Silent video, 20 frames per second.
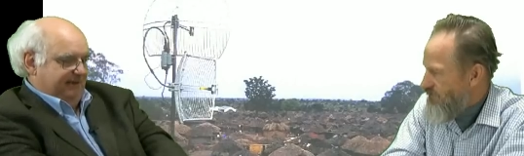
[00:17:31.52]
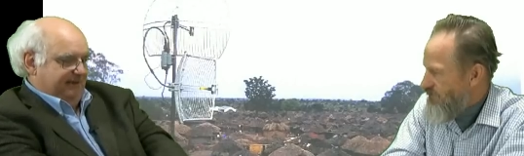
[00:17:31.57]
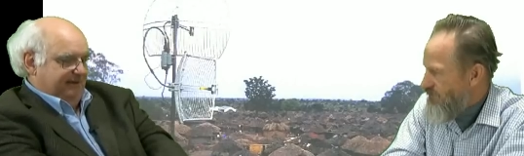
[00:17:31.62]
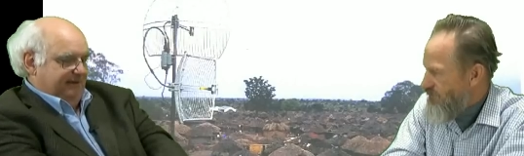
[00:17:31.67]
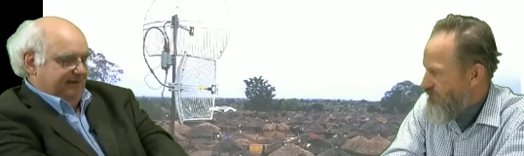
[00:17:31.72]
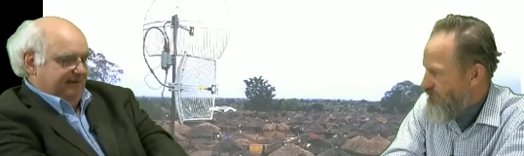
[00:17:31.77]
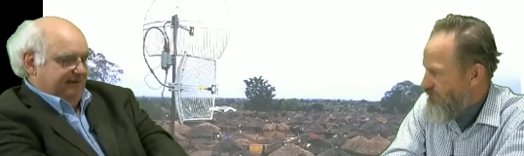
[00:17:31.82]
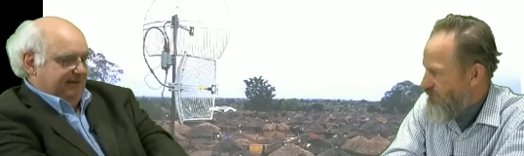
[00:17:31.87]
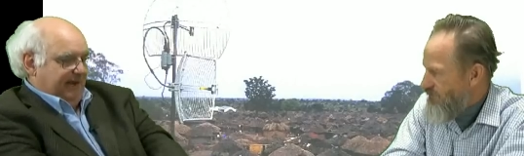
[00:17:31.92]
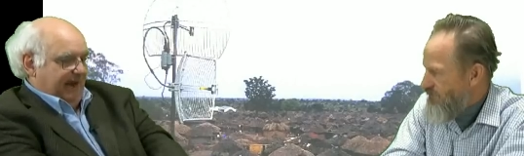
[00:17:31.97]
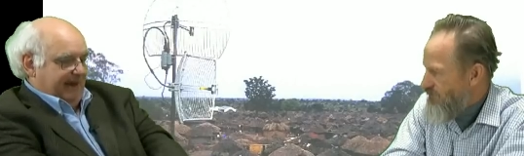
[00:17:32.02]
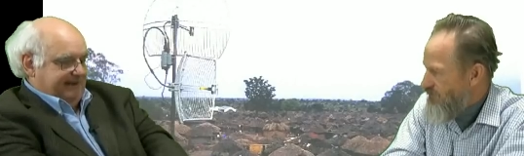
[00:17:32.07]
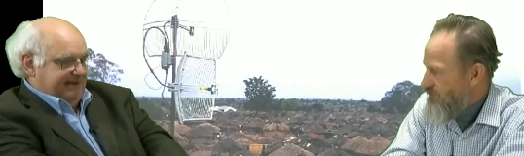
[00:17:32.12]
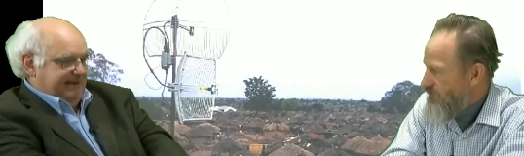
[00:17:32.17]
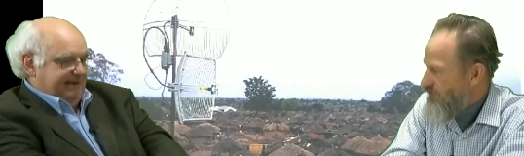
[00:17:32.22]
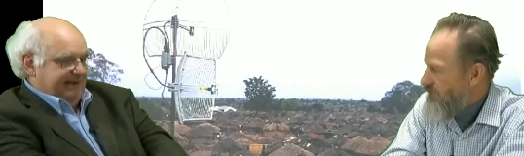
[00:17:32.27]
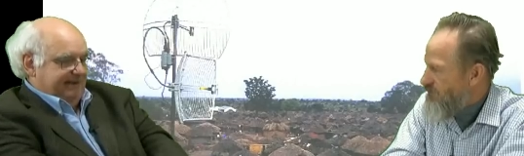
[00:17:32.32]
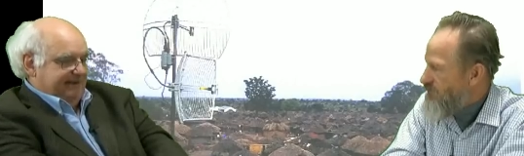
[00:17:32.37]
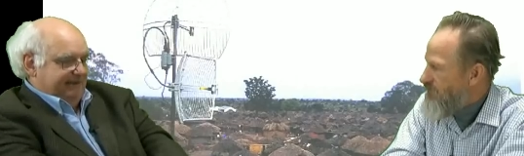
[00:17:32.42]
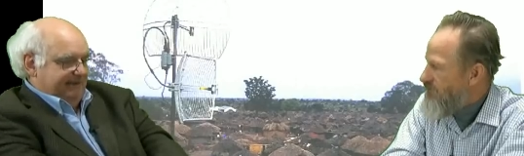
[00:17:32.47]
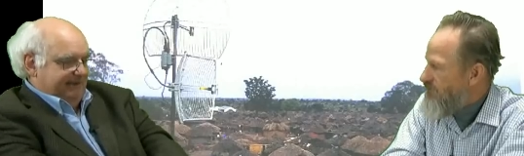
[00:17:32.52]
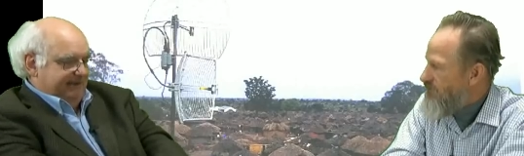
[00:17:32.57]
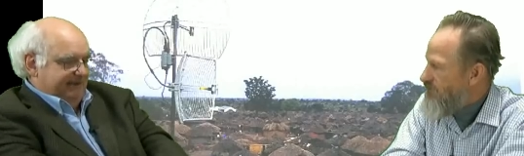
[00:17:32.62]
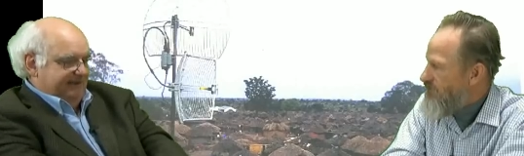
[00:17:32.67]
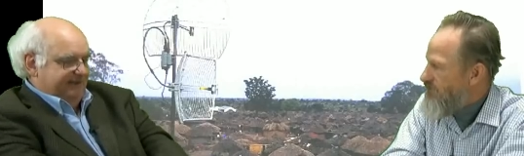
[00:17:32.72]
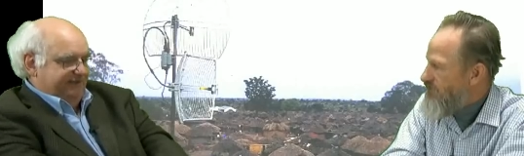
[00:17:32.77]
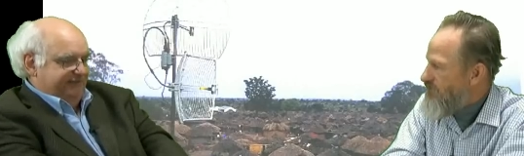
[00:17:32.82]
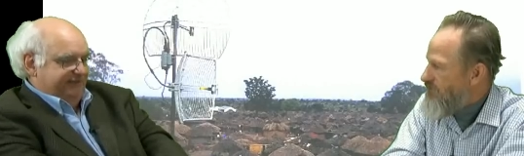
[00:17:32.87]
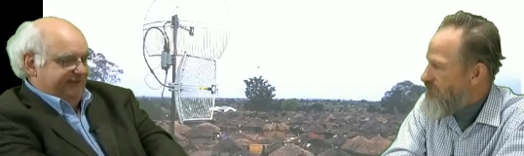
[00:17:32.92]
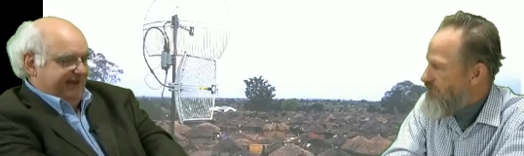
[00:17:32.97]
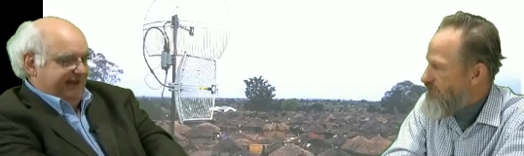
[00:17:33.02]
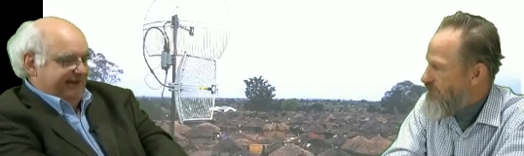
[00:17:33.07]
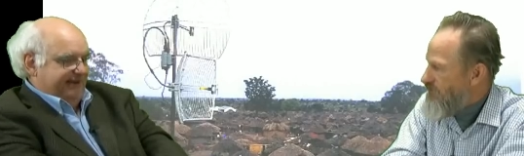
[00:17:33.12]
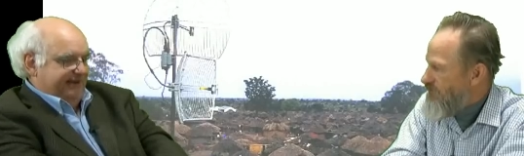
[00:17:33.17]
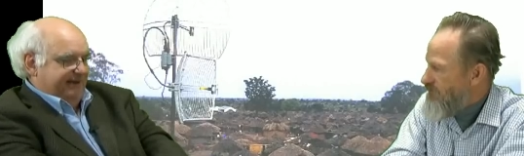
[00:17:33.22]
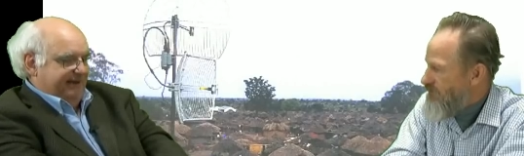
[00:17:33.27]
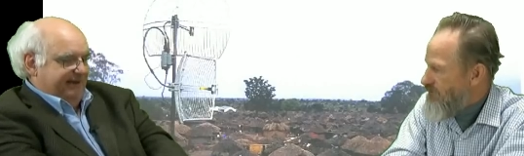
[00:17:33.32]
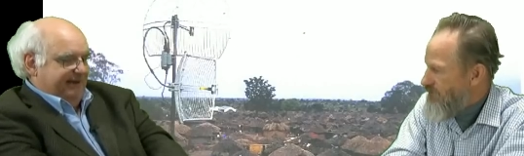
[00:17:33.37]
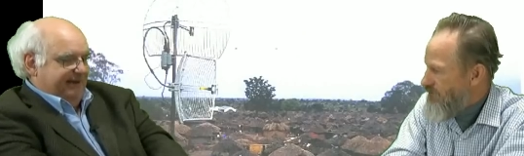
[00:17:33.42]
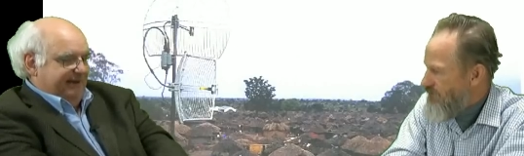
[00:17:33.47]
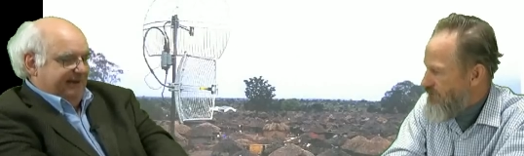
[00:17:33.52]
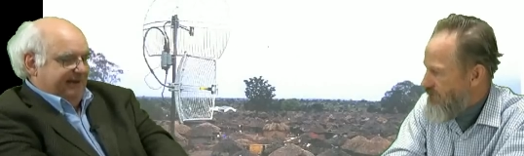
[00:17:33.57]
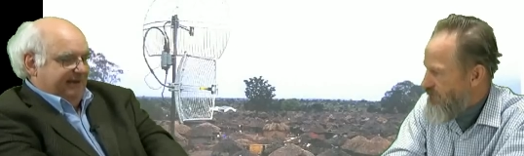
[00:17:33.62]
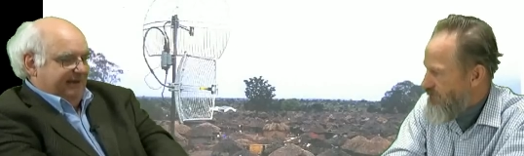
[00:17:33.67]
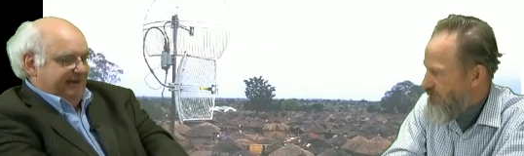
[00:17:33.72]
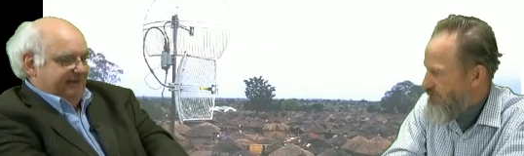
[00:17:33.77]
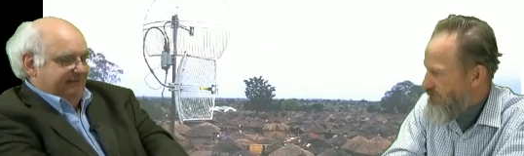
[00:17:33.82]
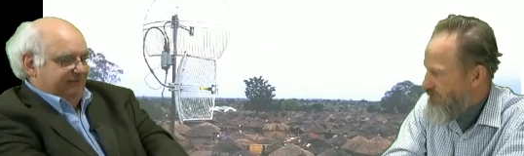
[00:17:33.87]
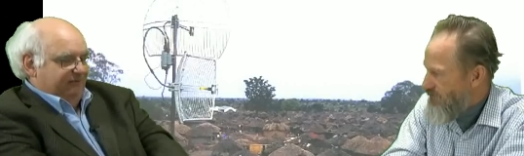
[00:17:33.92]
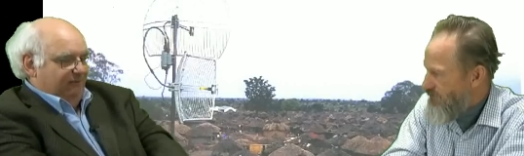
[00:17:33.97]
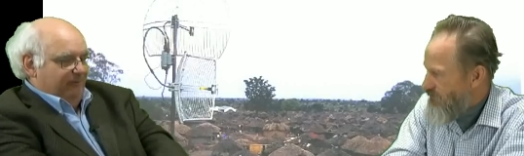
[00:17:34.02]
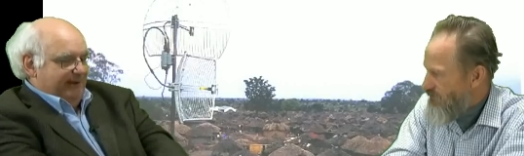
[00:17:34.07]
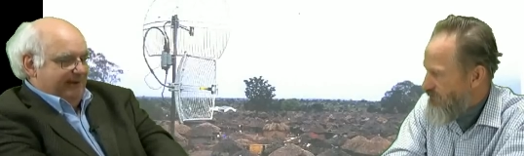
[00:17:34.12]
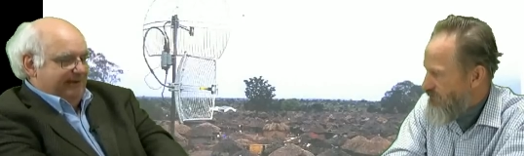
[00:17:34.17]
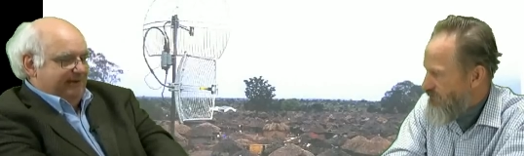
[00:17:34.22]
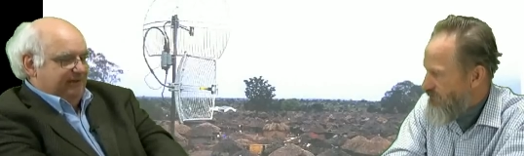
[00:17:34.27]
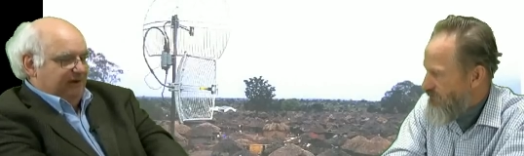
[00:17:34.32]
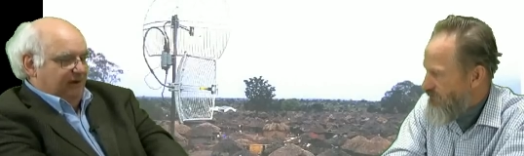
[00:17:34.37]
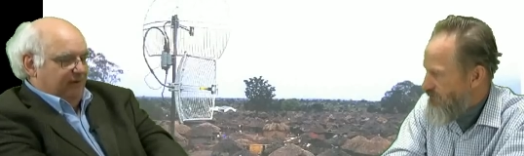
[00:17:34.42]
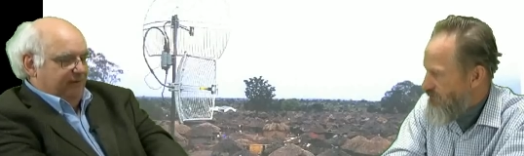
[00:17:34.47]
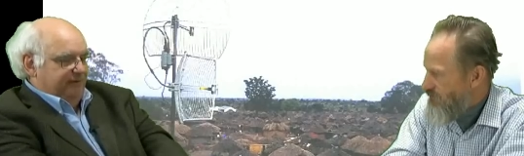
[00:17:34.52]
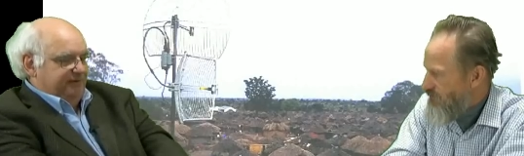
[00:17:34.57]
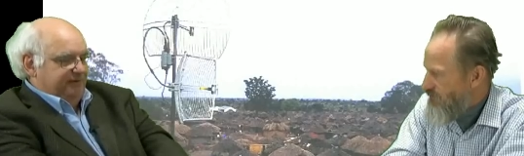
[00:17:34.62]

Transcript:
Speaker 1: The idea is that if we go to